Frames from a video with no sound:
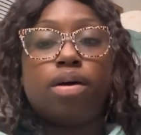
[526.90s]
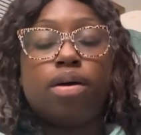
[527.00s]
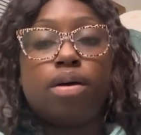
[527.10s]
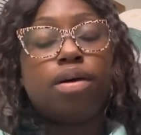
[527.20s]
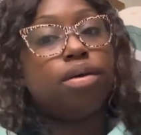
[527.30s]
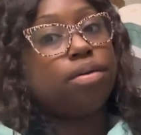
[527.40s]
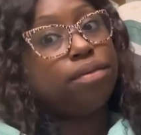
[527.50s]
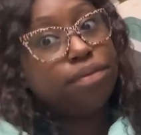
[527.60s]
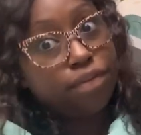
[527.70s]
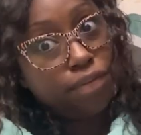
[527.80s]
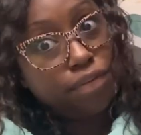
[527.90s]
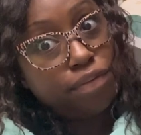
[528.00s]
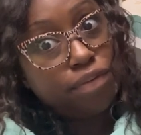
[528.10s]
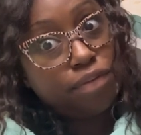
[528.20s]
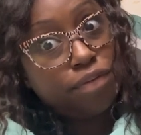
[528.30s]

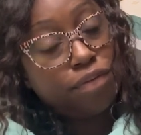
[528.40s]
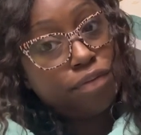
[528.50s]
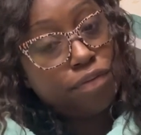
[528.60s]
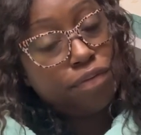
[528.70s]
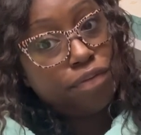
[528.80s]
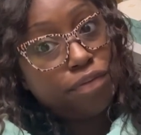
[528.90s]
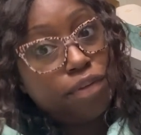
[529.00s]
Nothing is said.